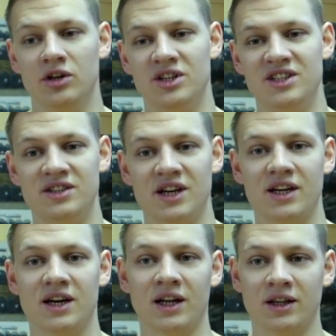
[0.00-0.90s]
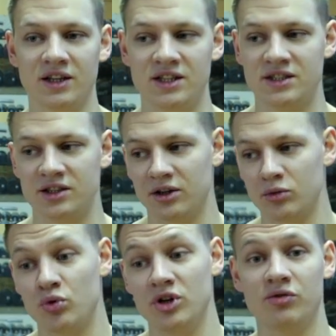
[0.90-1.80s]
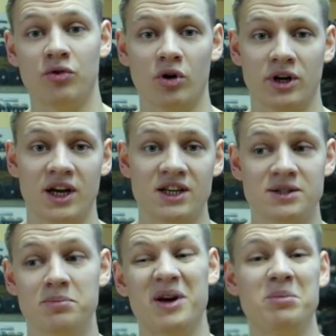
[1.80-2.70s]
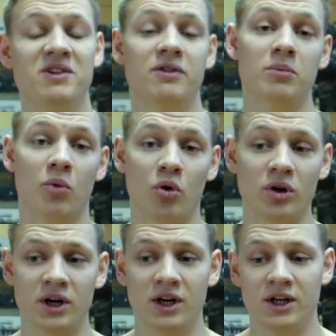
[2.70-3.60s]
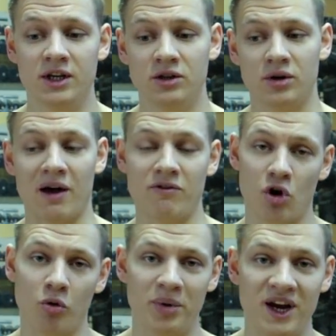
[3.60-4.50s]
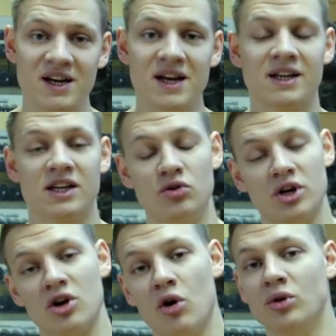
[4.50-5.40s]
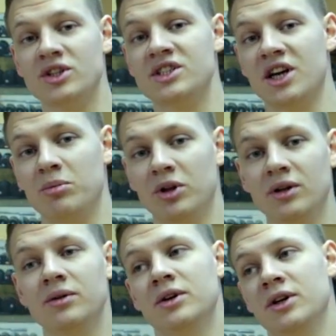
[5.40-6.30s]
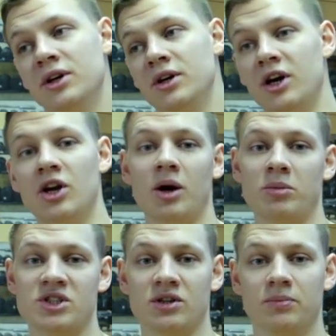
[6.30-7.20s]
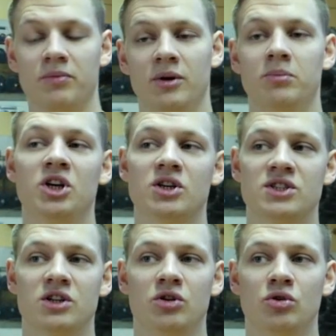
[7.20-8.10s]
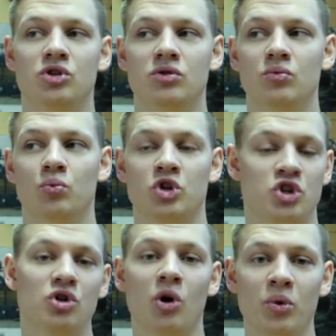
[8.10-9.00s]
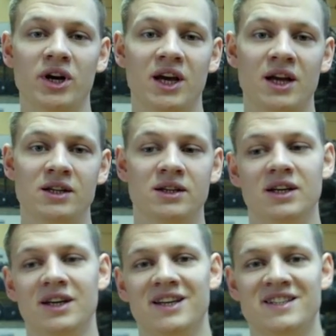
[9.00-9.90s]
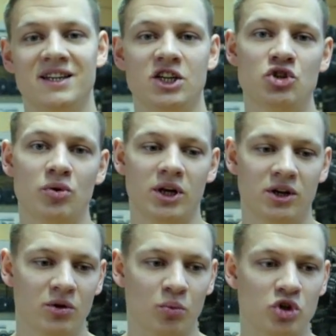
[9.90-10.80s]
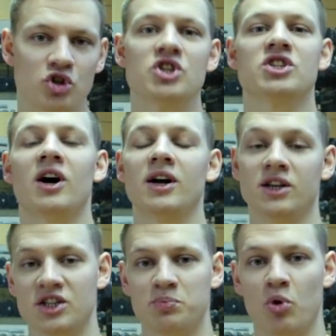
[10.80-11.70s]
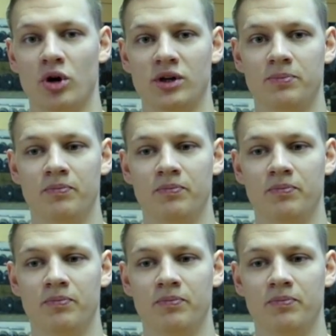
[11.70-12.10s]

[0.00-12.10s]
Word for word: You need to take at least uh, three to four days, maybe even more, to have no pain, and then you can go on the table and arm wrestle. Because you, what you don't want to get is an injury when you're just starting the sport